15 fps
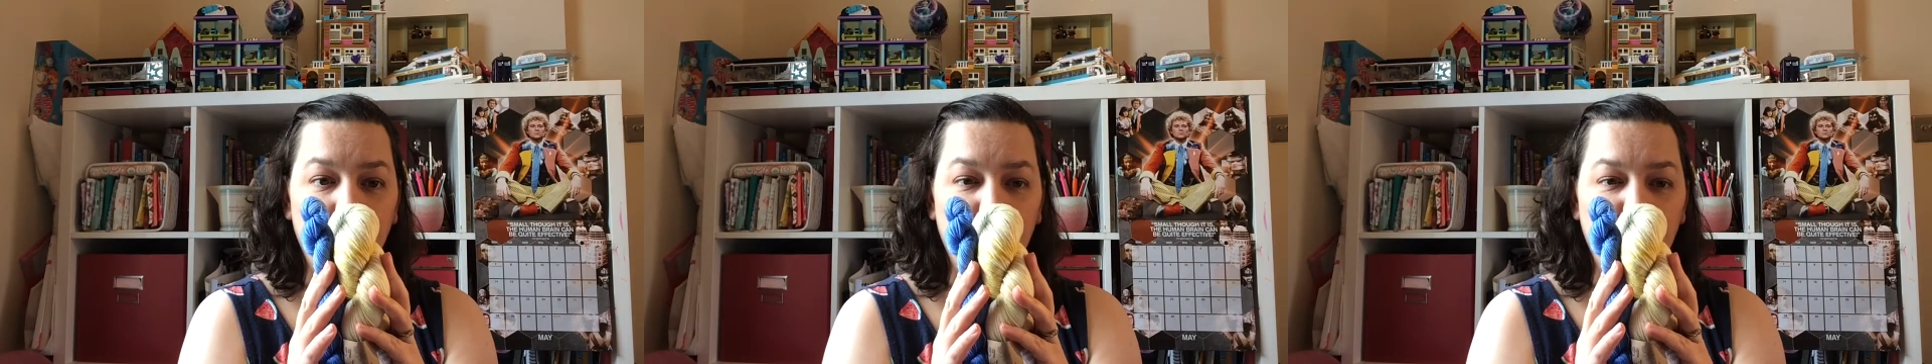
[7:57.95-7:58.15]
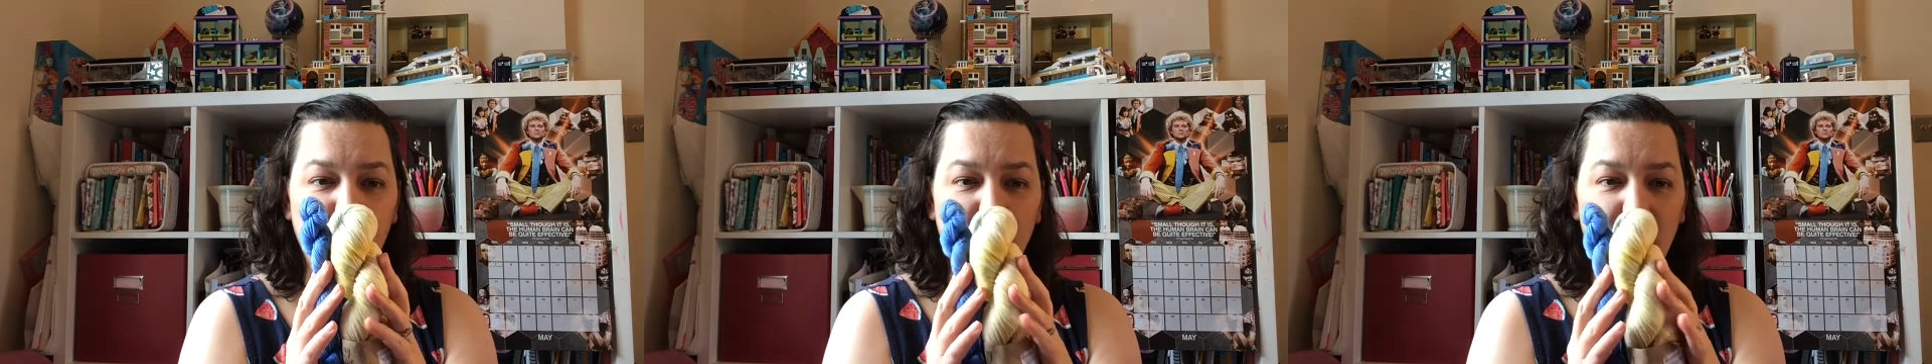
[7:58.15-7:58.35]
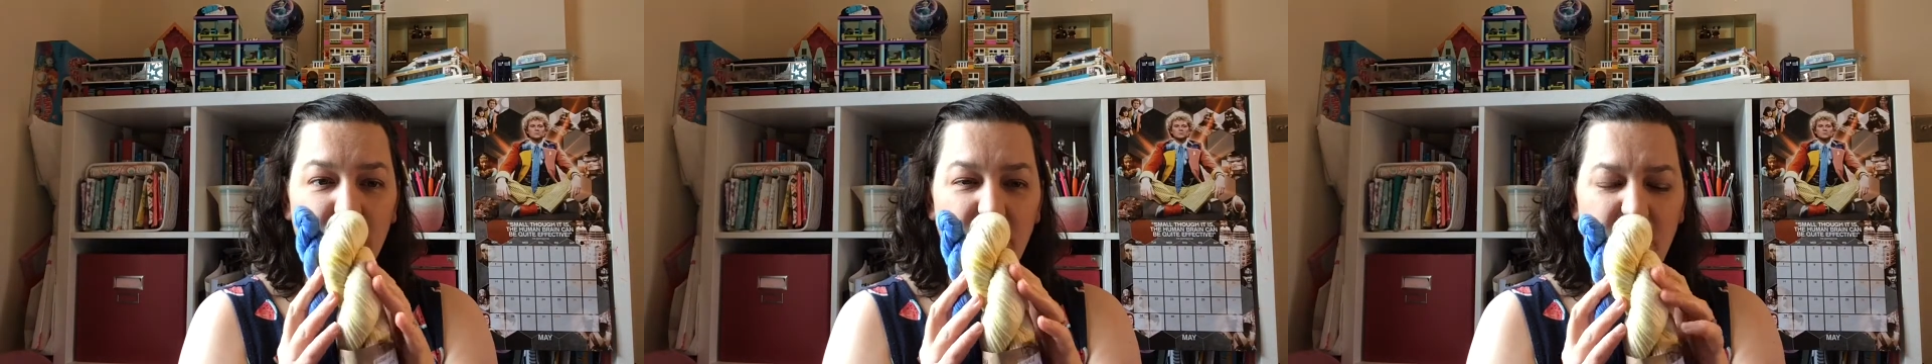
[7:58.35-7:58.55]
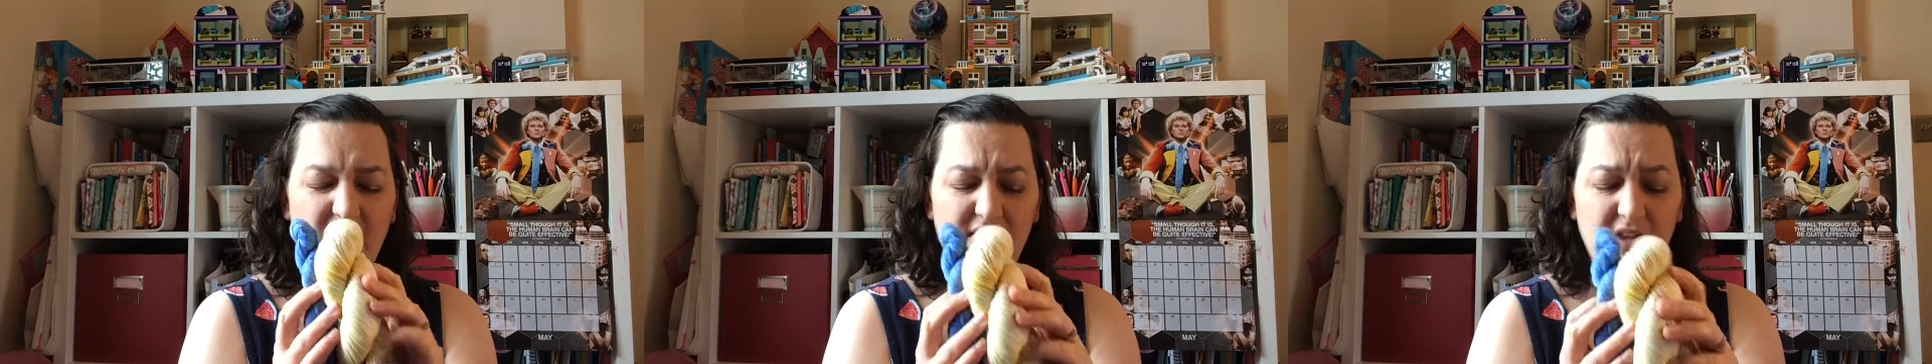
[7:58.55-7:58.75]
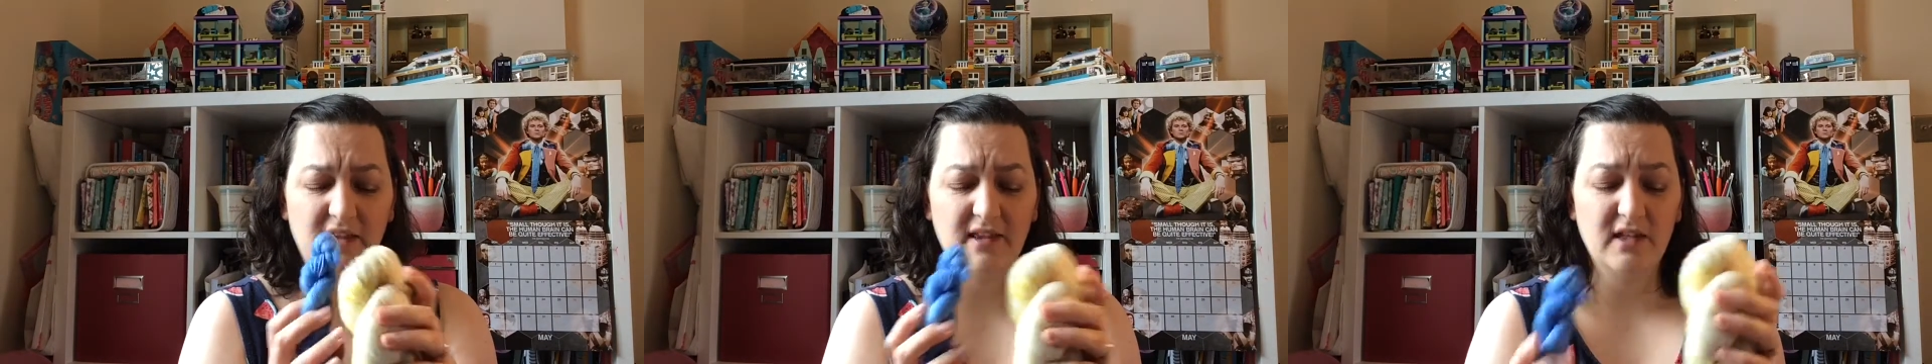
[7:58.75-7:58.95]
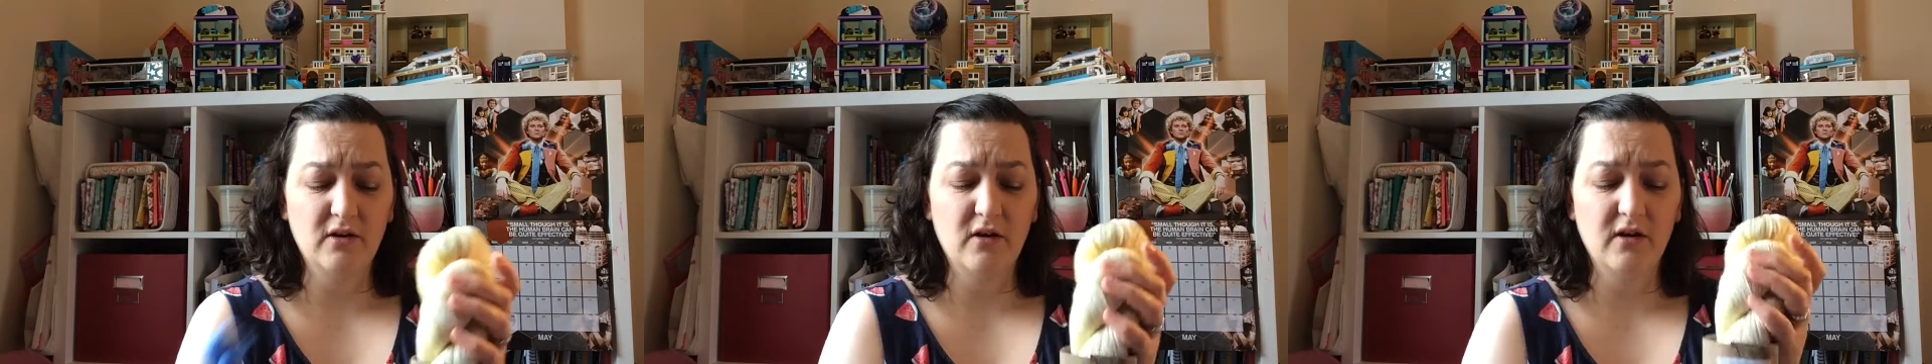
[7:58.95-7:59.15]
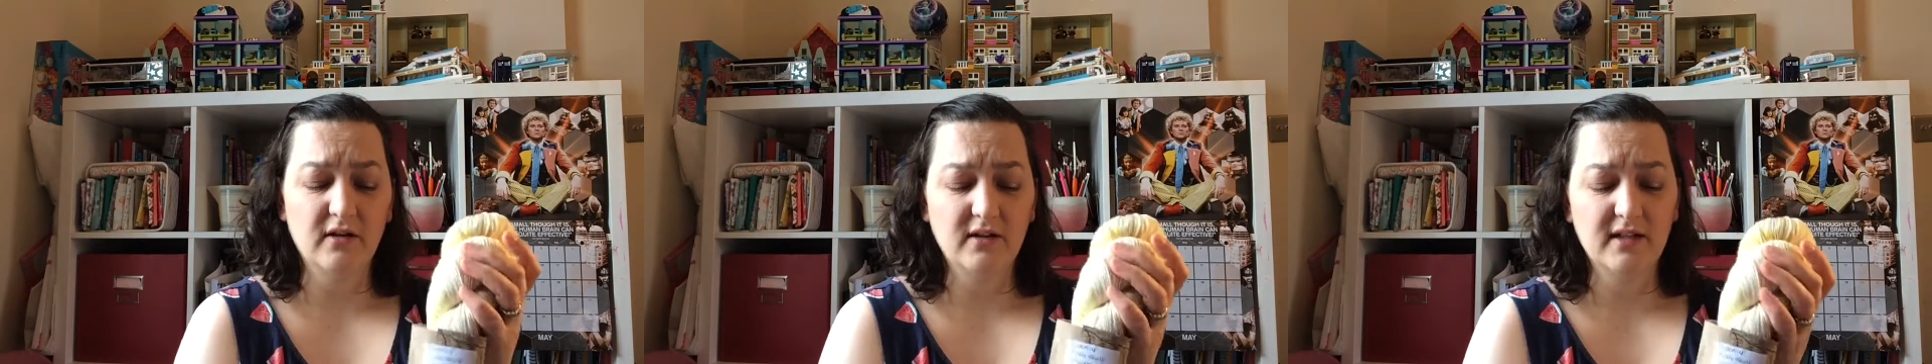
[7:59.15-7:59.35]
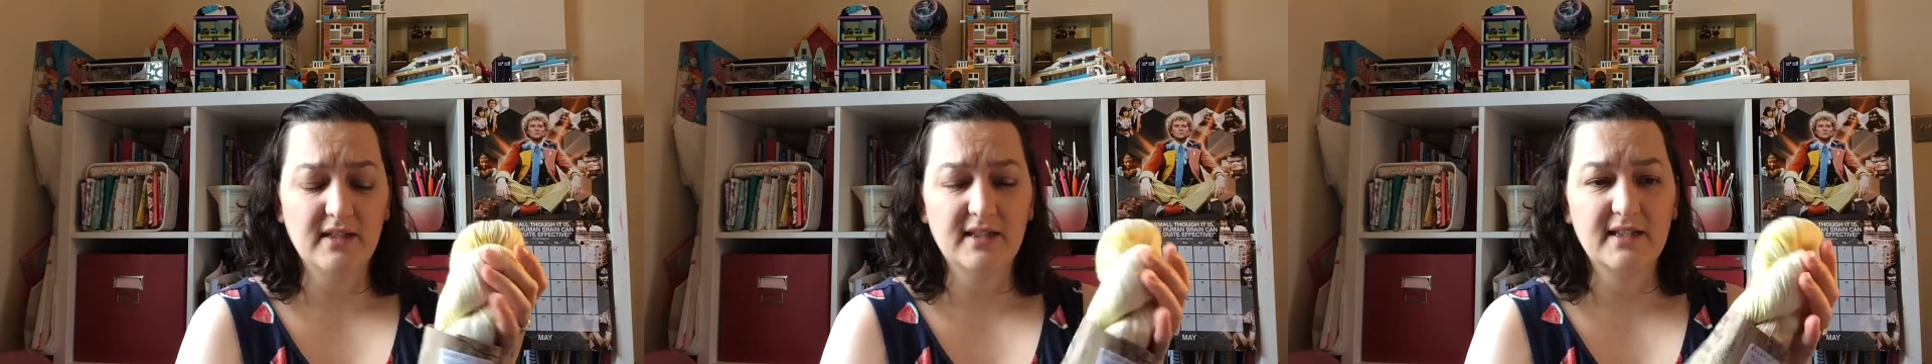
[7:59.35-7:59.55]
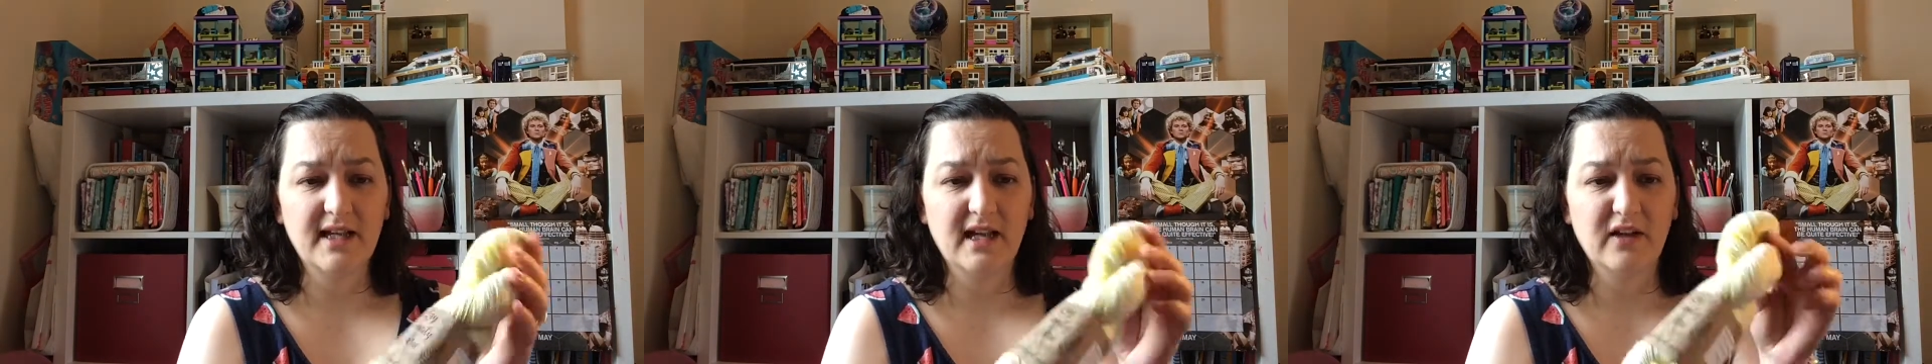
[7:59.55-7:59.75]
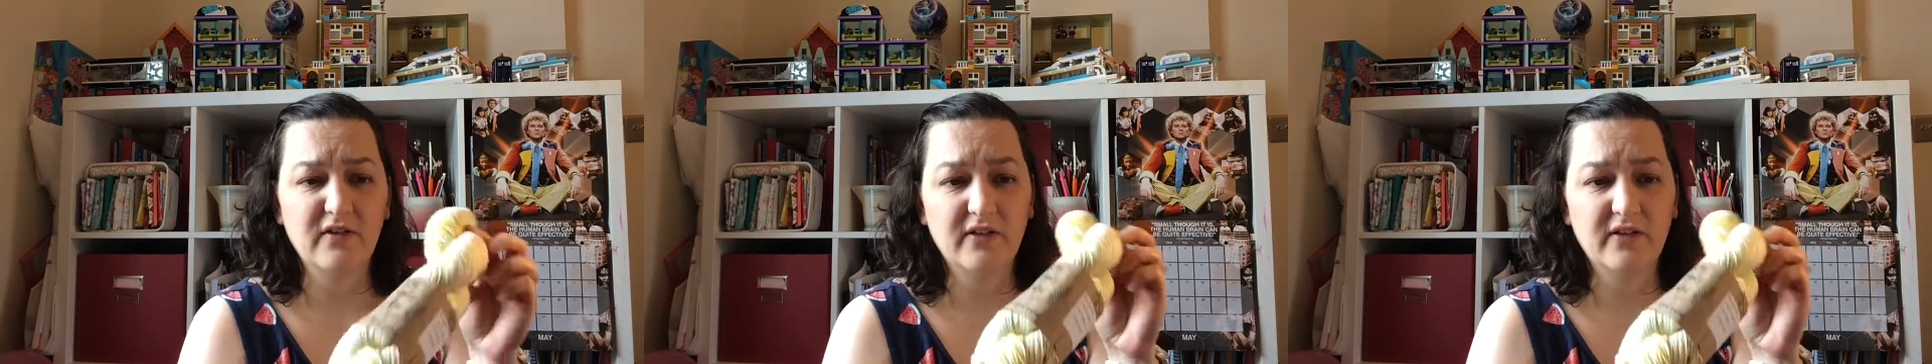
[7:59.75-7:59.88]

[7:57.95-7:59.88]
I think the yarn can sing